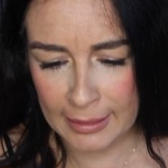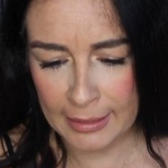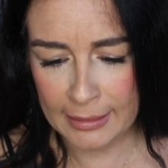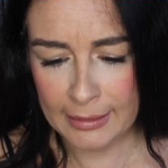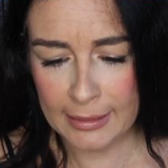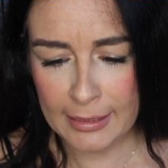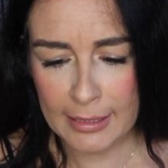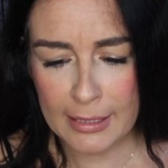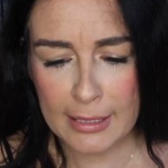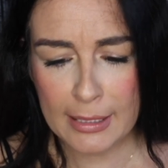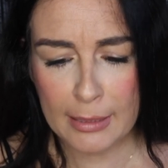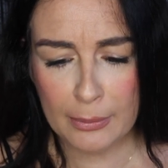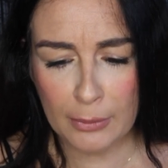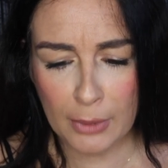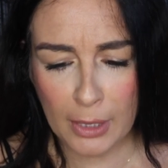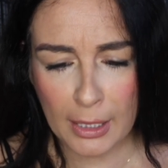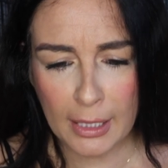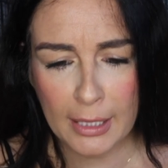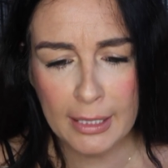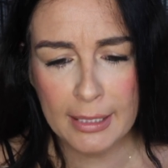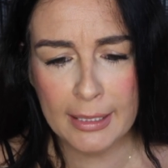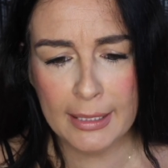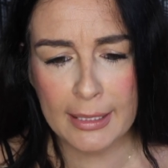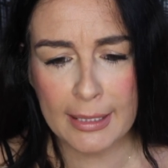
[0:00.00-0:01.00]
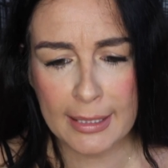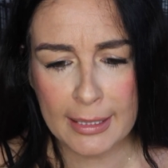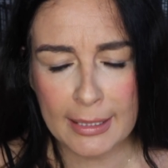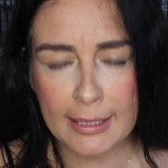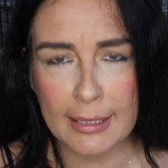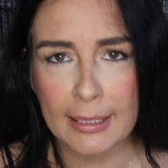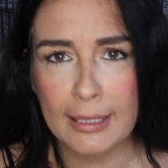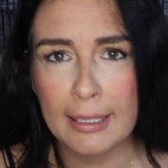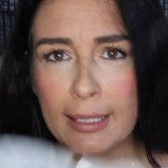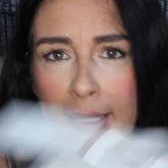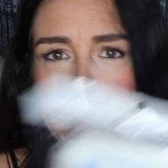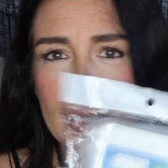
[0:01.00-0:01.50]
This was
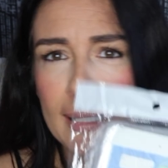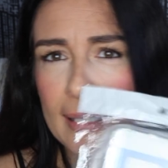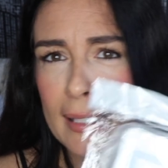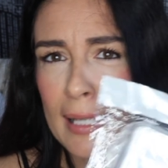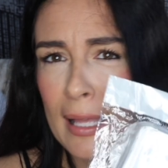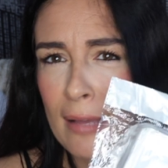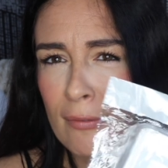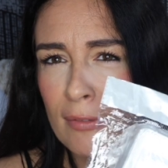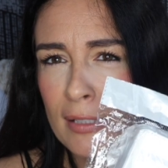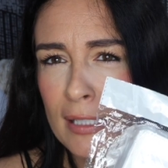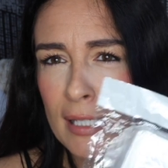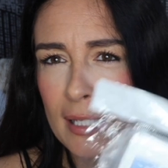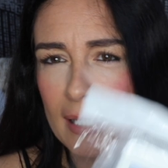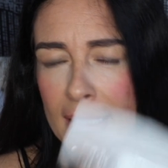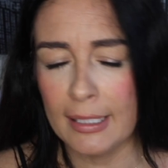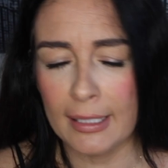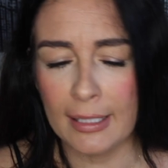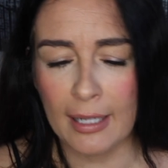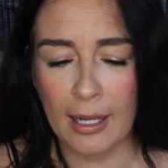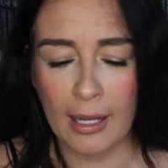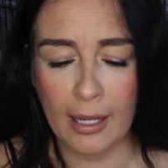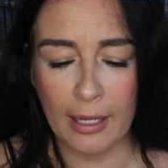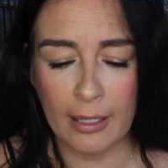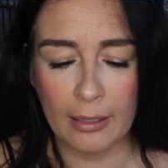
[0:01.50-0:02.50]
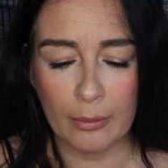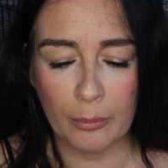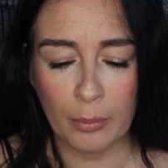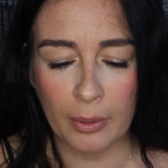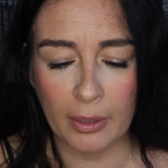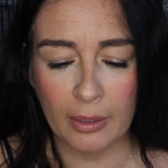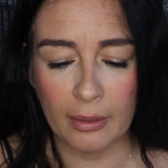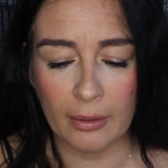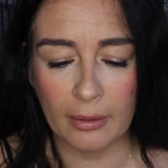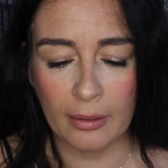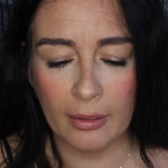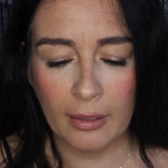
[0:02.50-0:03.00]
$11.99,
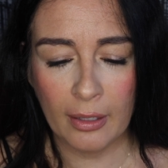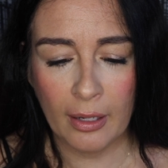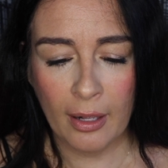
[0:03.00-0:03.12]
but